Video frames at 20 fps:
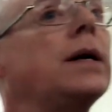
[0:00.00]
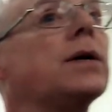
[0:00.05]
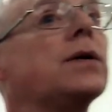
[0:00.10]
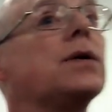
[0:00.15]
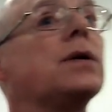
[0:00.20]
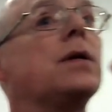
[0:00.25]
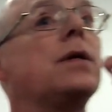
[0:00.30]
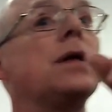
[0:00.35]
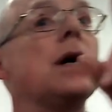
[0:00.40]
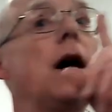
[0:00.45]
does
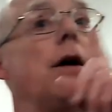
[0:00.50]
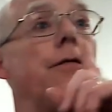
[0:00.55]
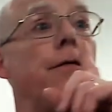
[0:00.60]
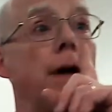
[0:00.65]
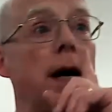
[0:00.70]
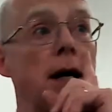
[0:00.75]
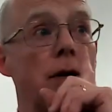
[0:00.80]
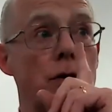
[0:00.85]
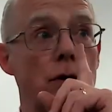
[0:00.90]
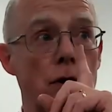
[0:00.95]
the
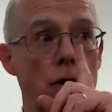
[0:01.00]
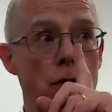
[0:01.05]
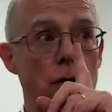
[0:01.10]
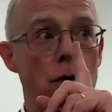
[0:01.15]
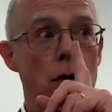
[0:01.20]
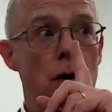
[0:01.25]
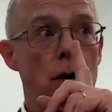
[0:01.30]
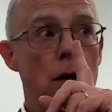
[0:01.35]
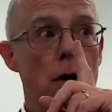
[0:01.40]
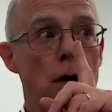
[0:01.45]
faith do?
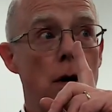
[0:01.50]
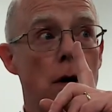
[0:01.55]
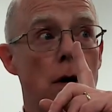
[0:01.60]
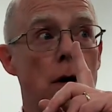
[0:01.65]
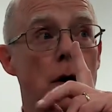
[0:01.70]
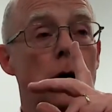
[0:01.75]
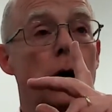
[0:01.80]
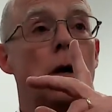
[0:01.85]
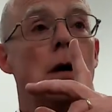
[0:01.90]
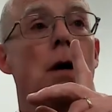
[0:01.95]

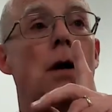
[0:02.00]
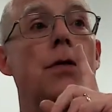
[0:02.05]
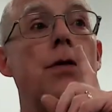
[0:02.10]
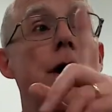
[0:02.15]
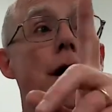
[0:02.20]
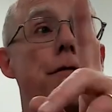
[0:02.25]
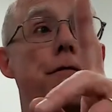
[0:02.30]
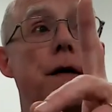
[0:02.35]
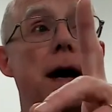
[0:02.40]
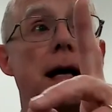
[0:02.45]

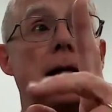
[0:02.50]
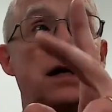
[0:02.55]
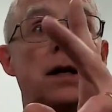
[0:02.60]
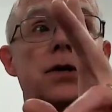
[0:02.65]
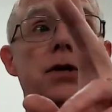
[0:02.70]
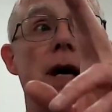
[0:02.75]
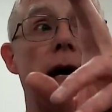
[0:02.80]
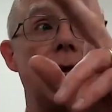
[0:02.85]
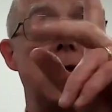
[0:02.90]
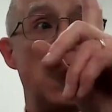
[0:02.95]
The faith, it's like